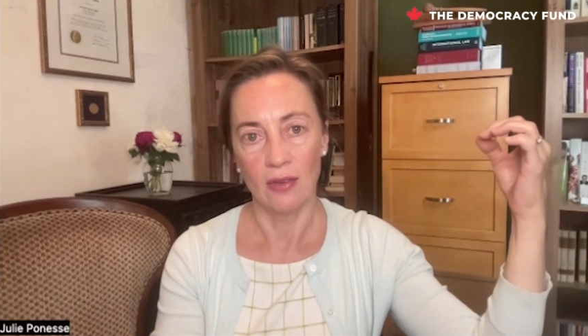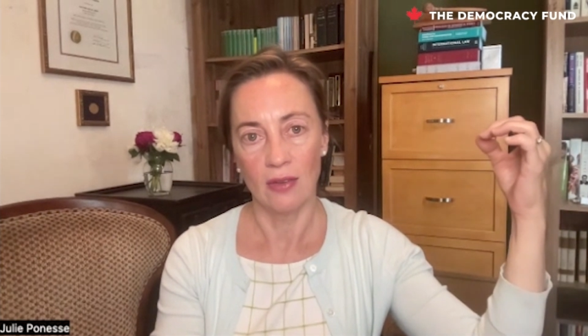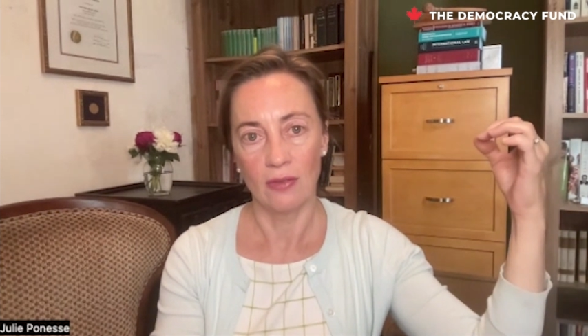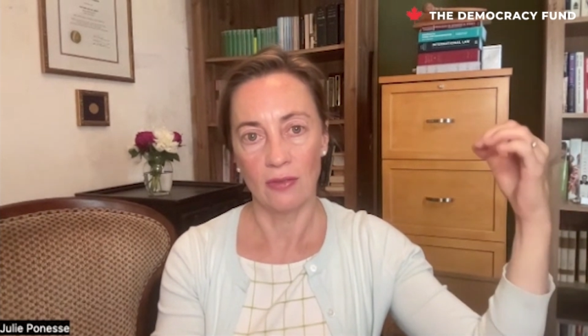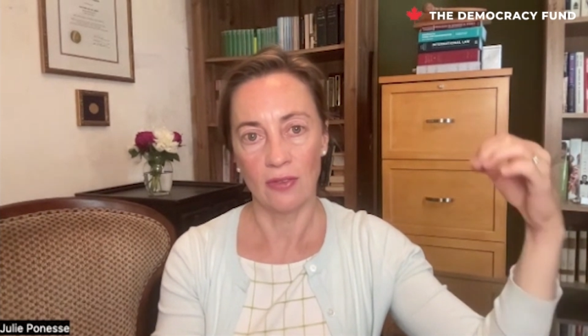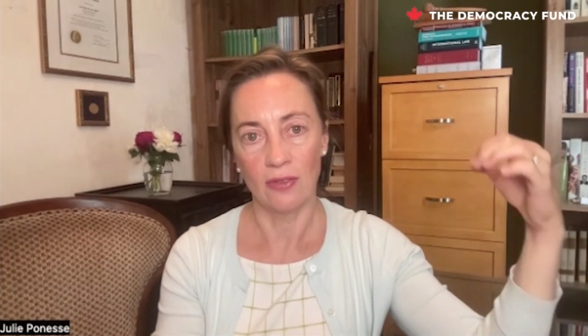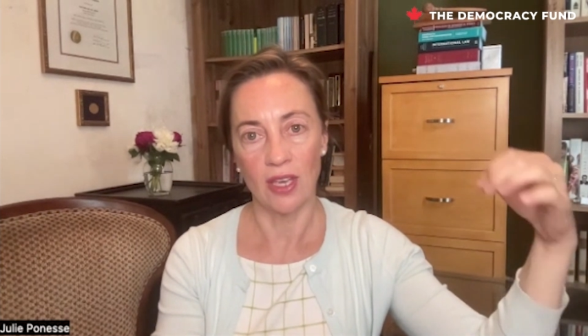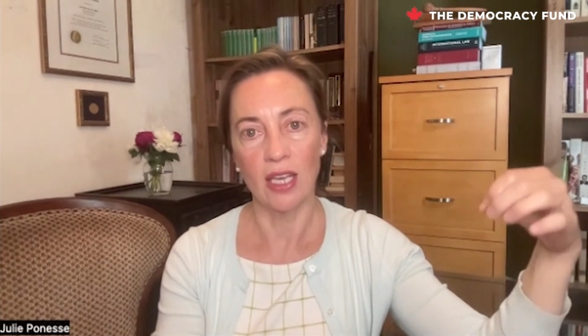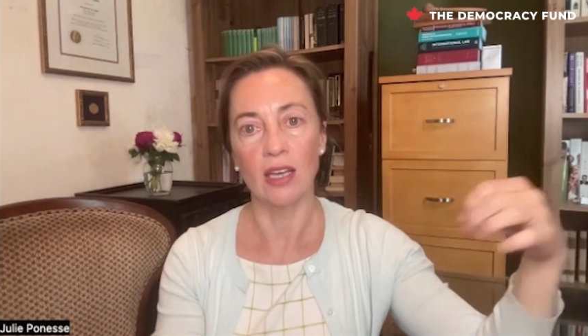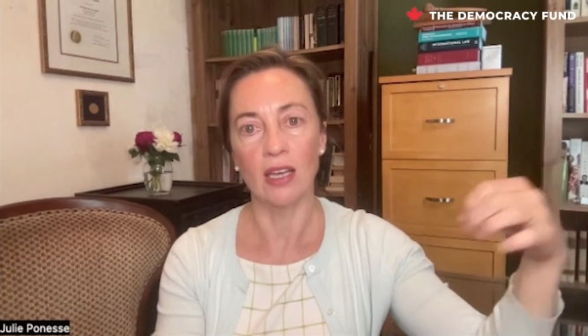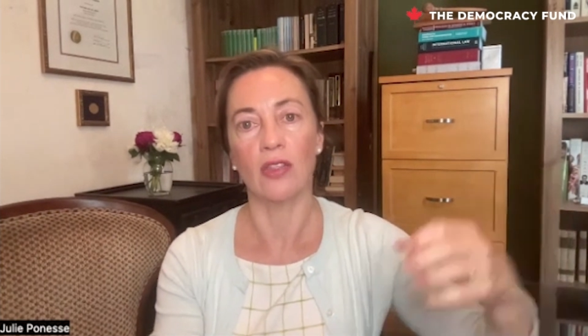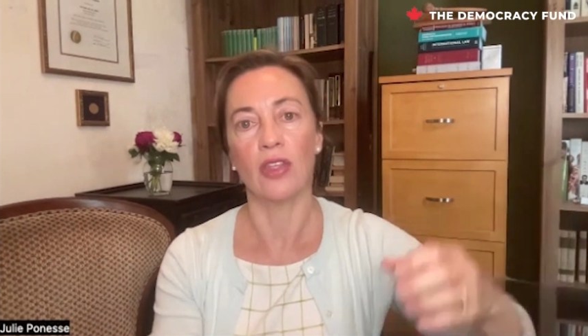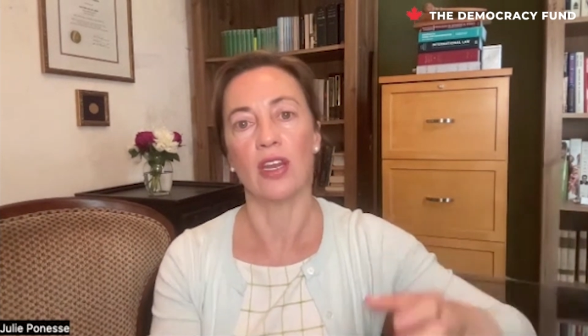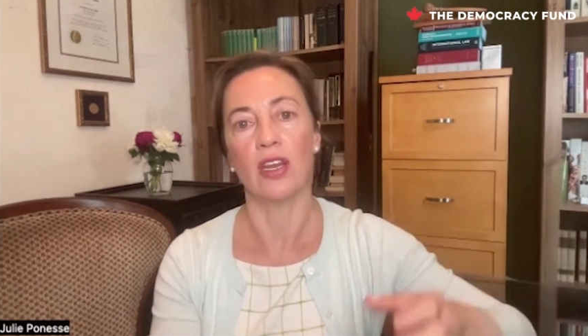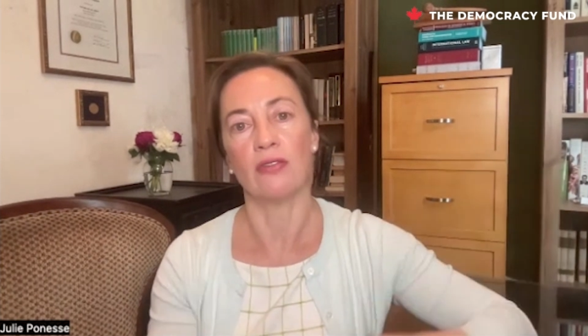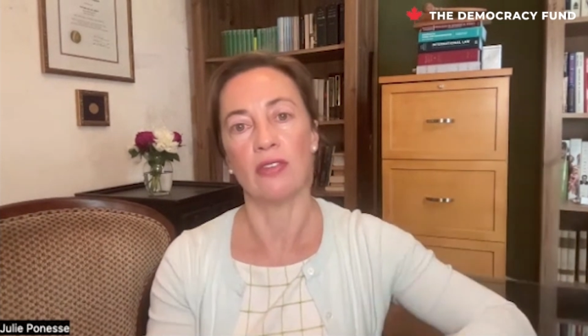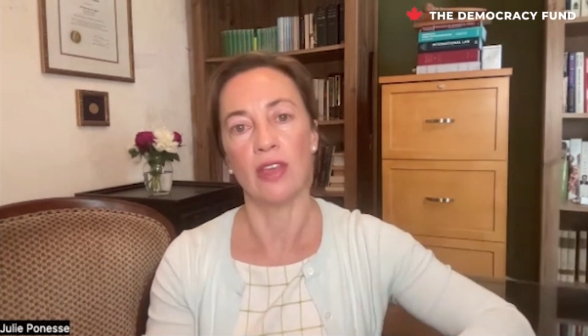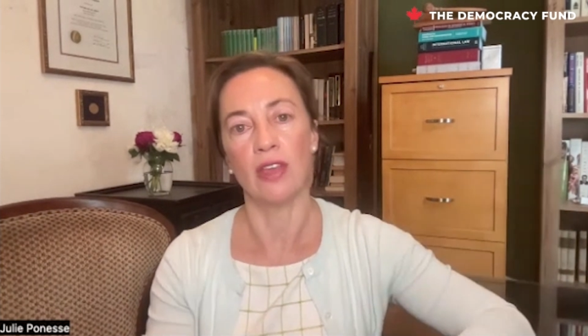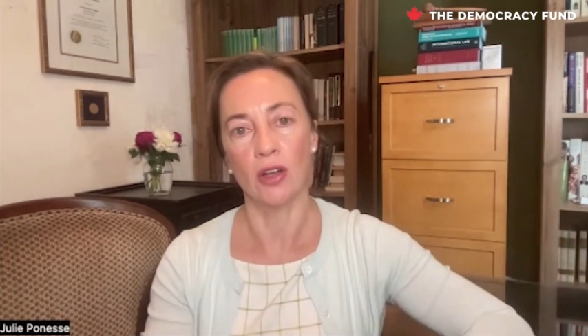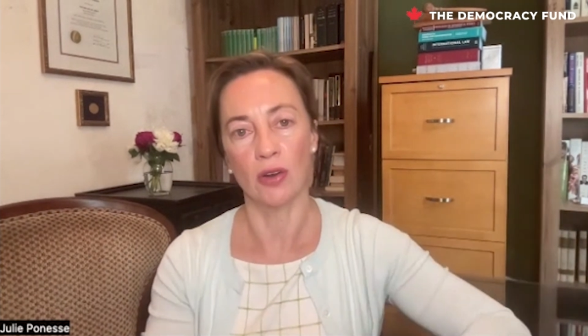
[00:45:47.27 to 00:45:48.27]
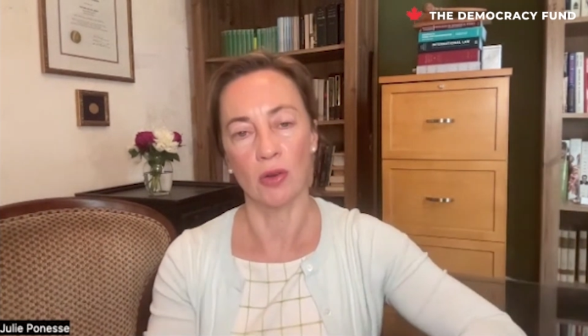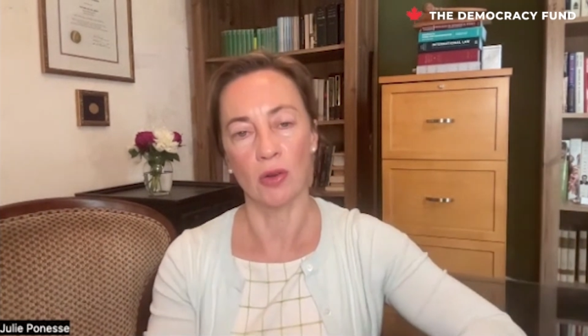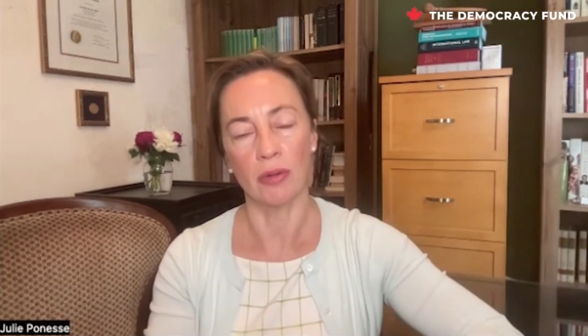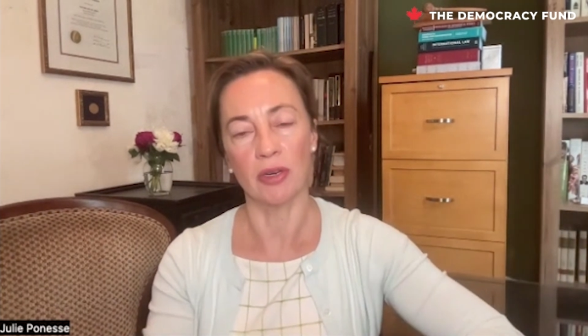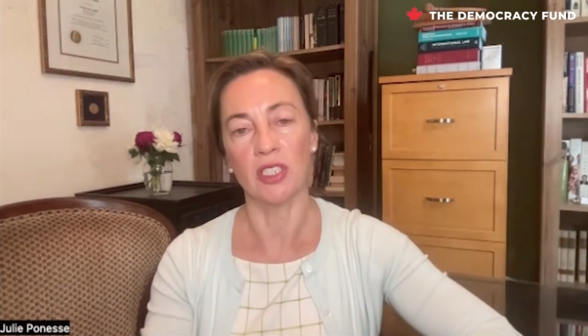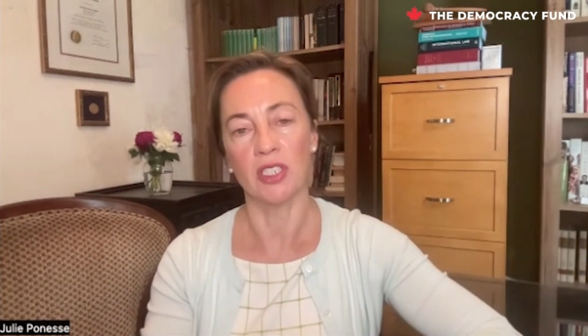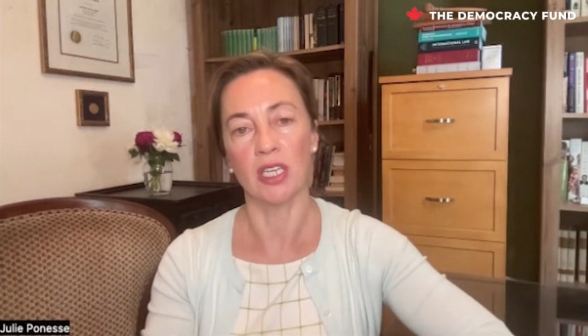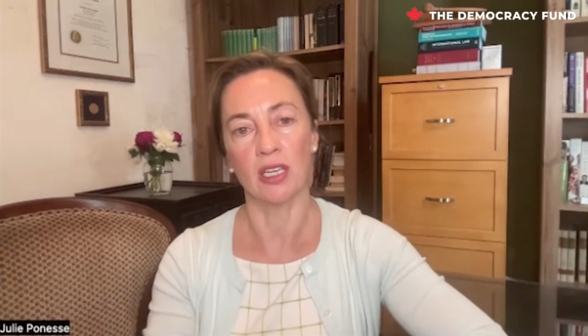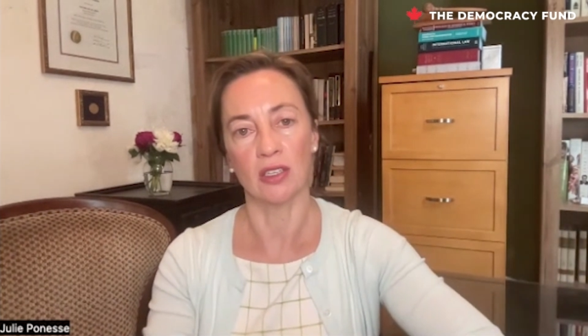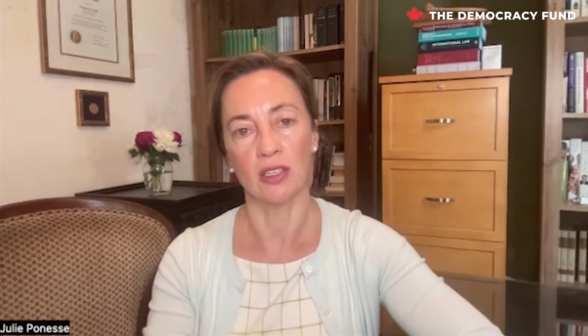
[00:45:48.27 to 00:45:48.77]
feel that if they go to a
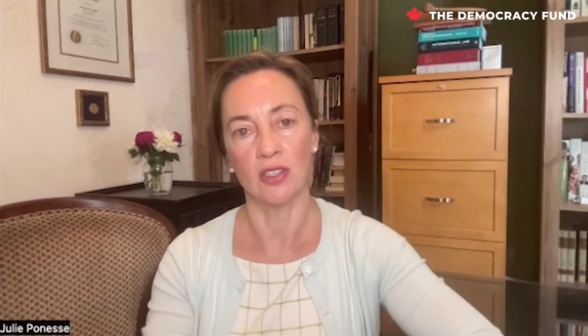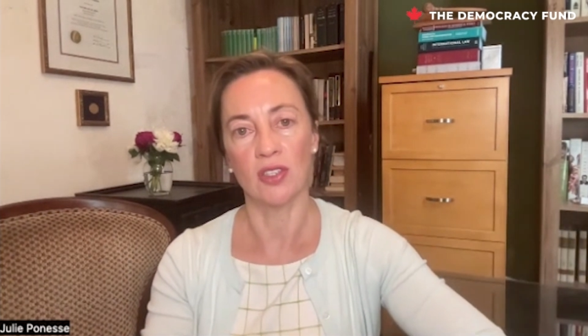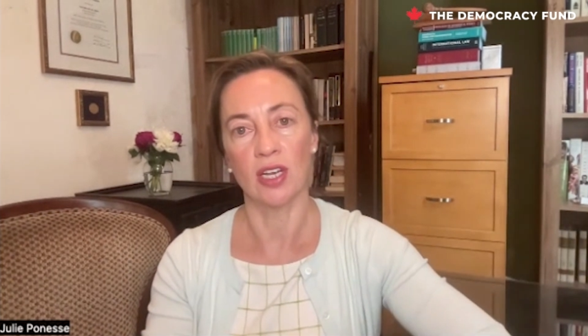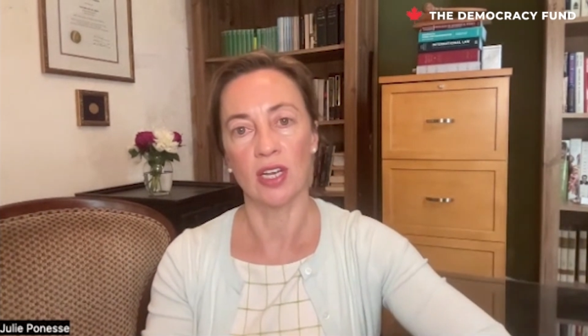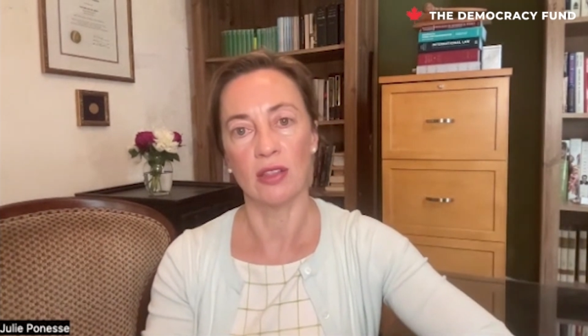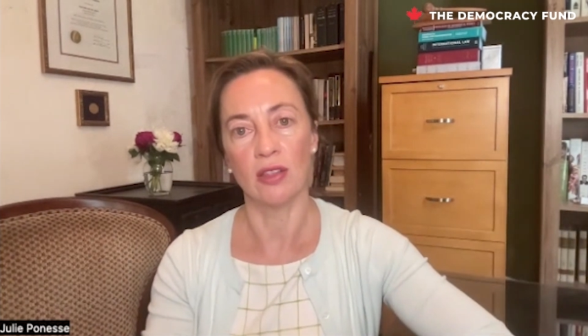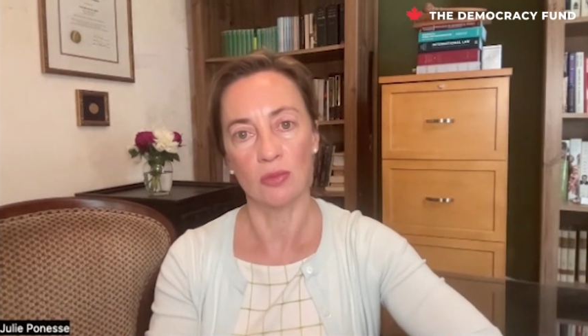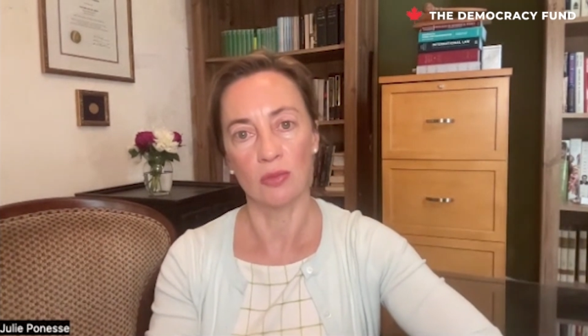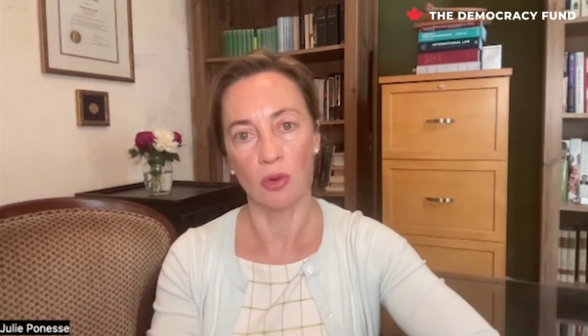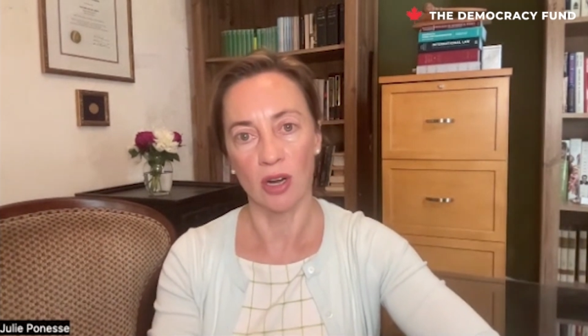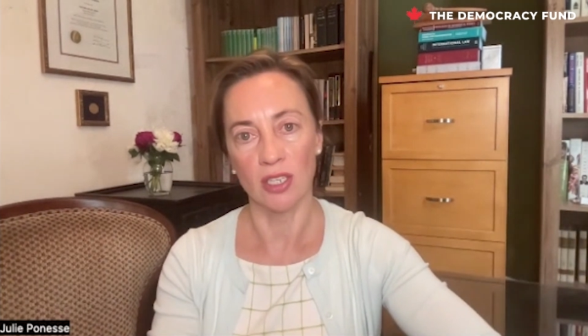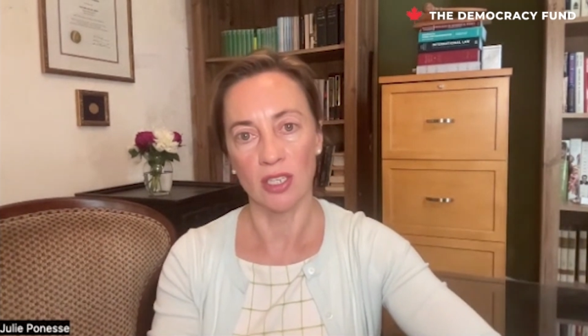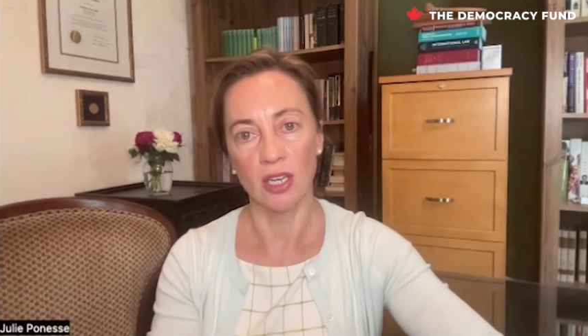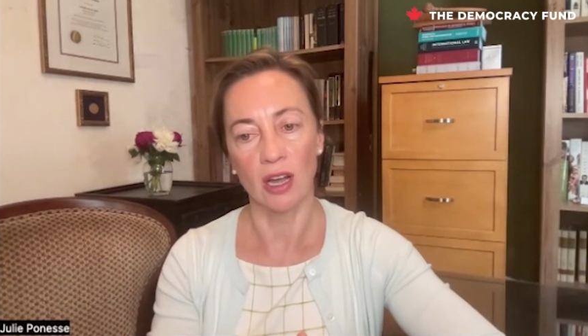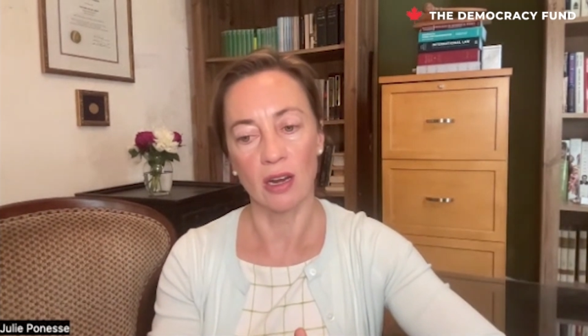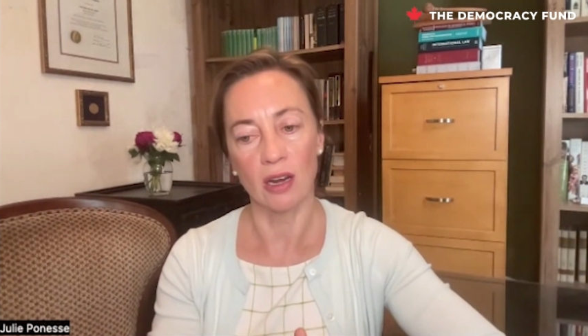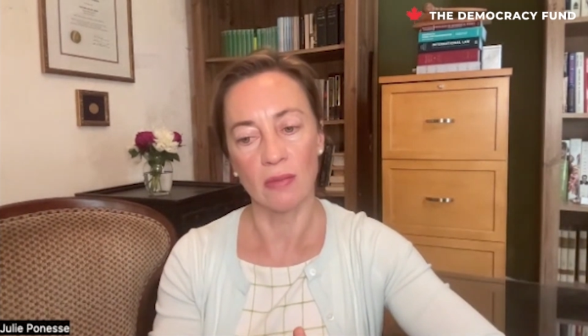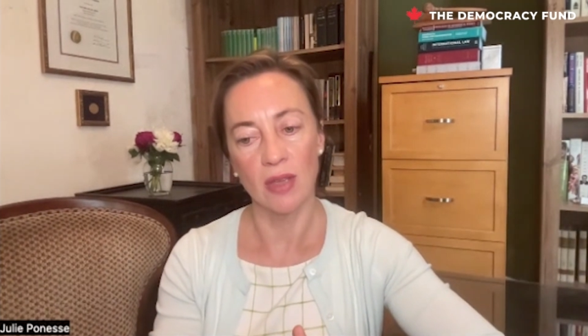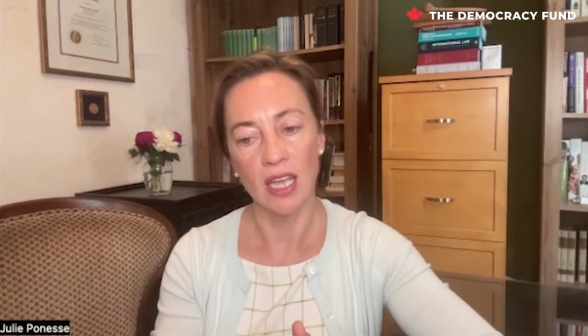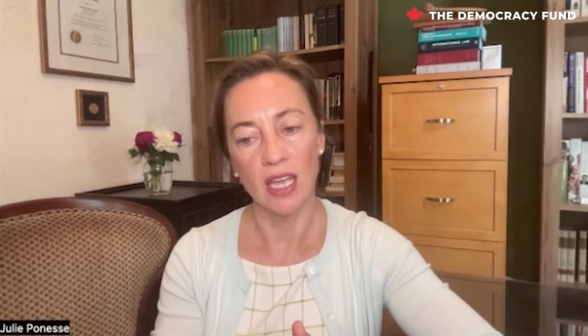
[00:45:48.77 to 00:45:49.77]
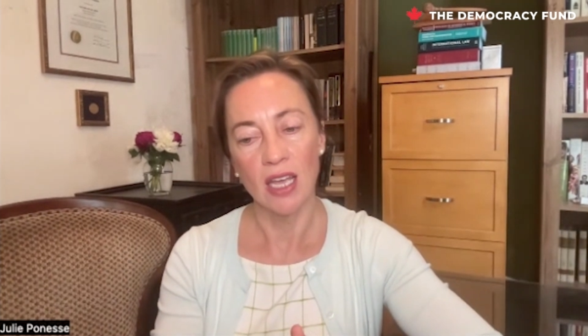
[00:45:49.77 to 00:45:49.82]
particular state, there's more autonomy.